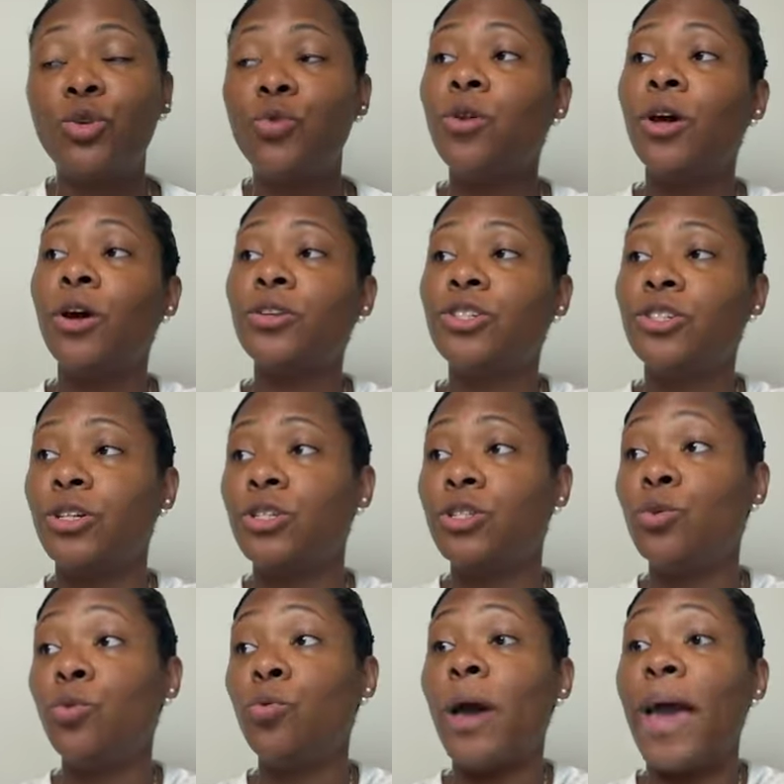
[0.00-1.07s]
to nurture,
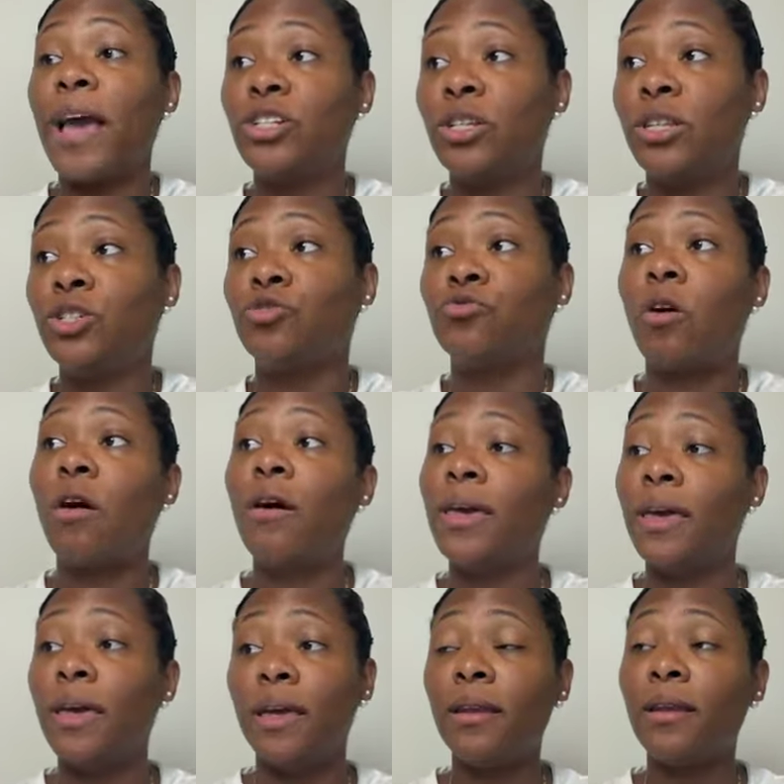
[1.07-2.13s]
to actually draw
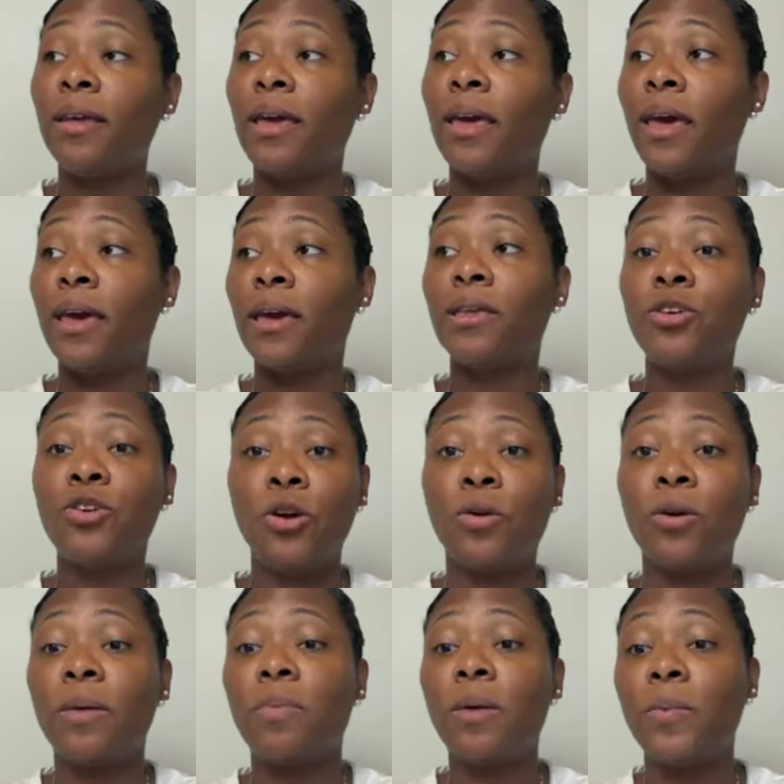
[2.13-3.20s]
in and,
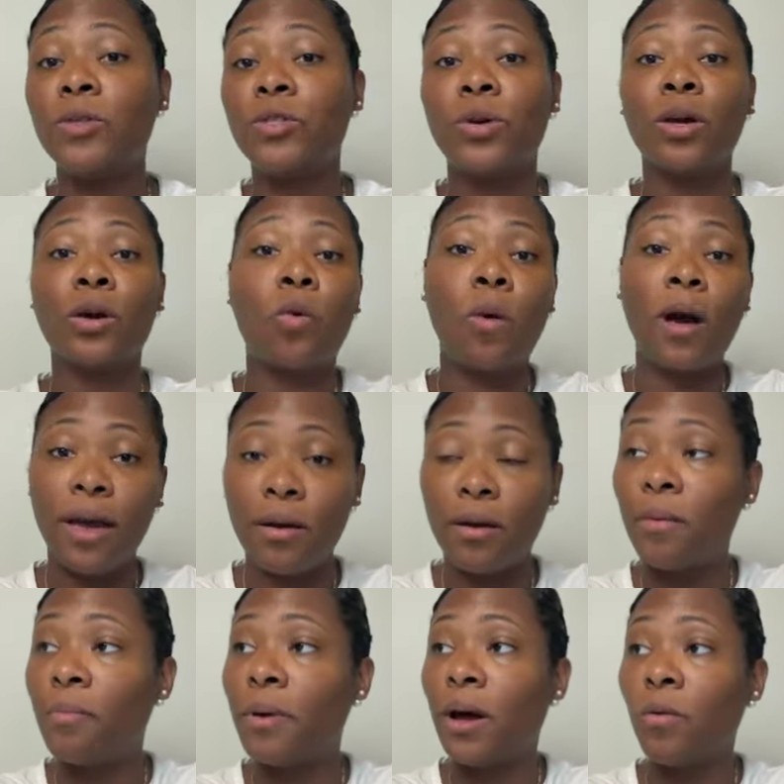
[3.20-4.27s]
get people to
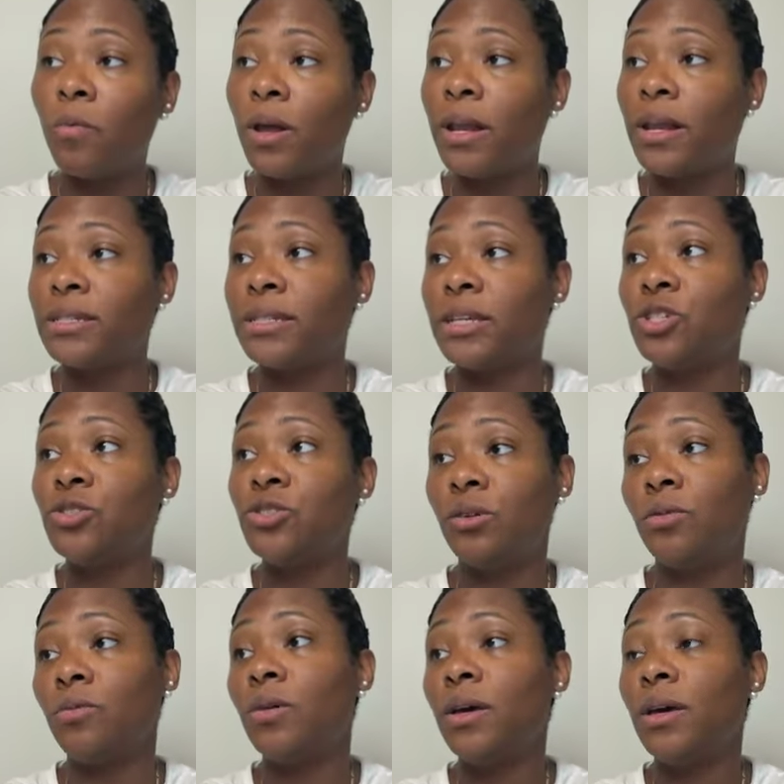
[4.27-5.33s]
inquire about what it is that you
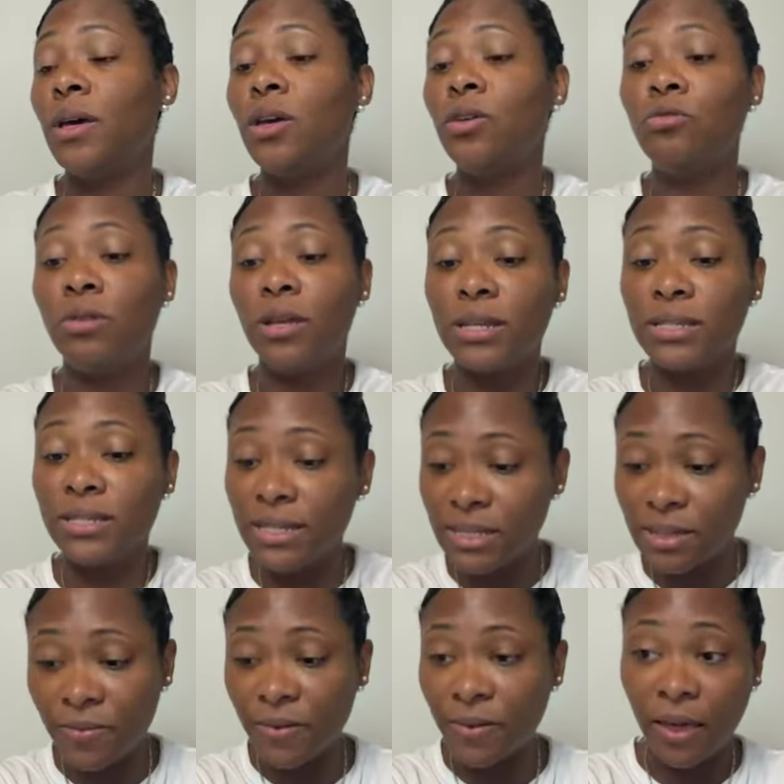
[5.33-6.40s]
do. You need a
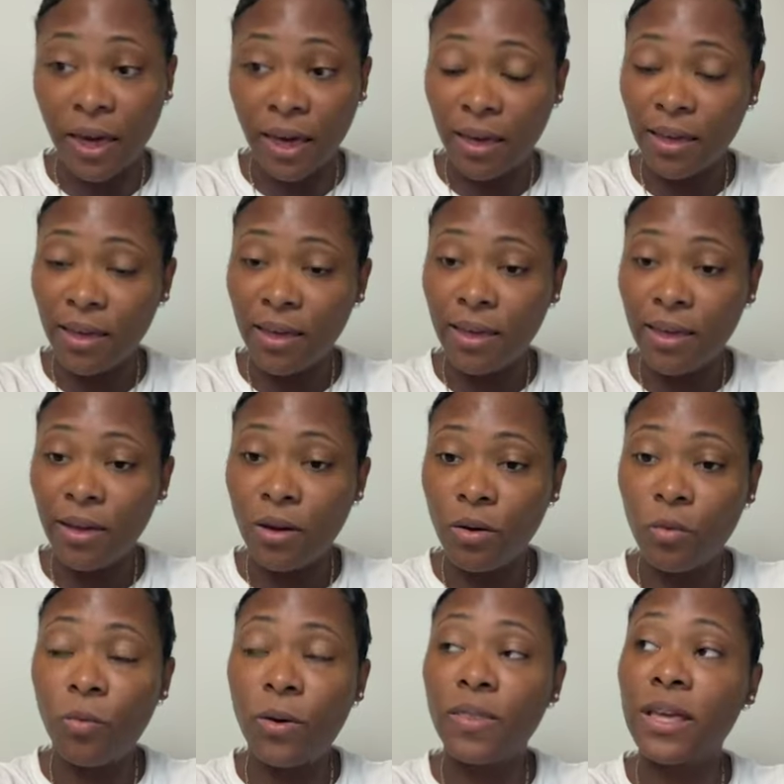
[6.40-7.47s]
system for that.
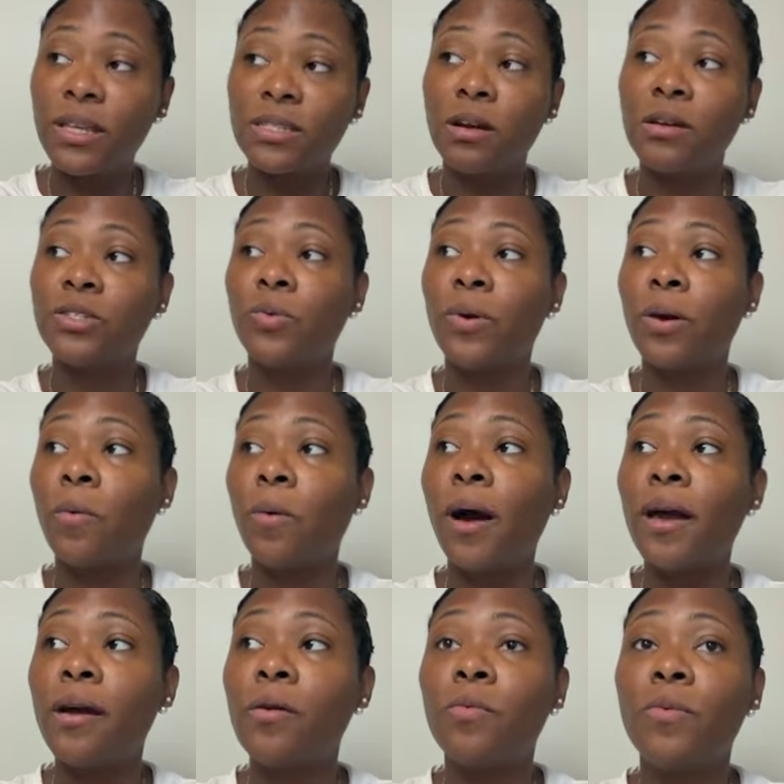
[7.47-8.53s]
When they start to
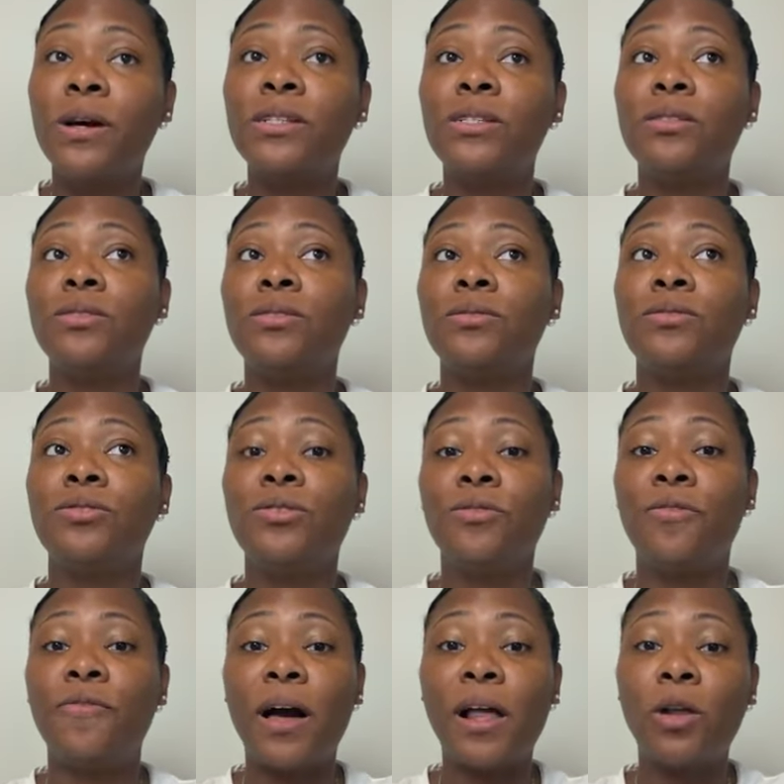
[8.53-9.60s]
inquire, what do
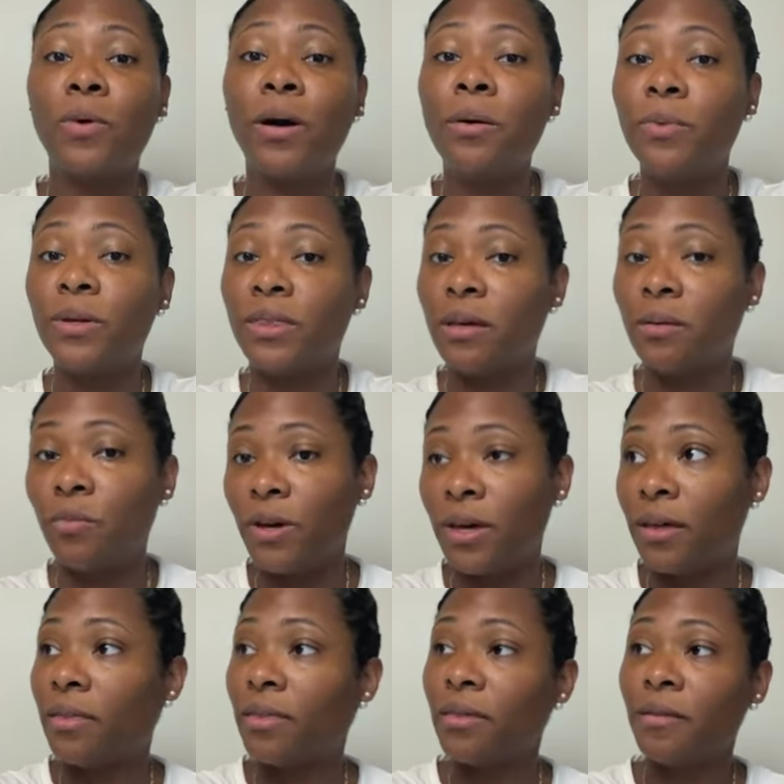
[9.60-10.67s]
you follow up with them
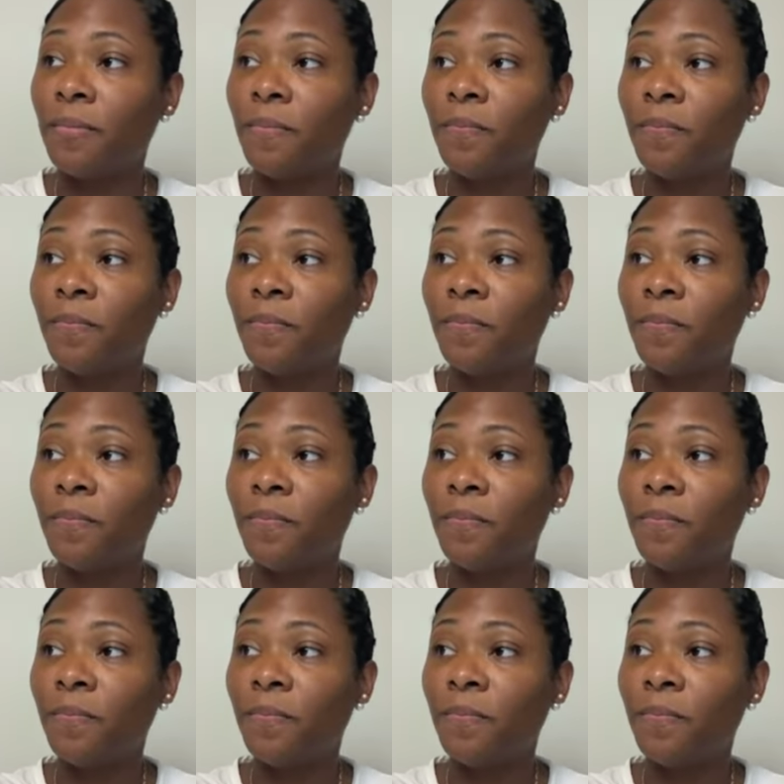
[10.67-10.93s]
with?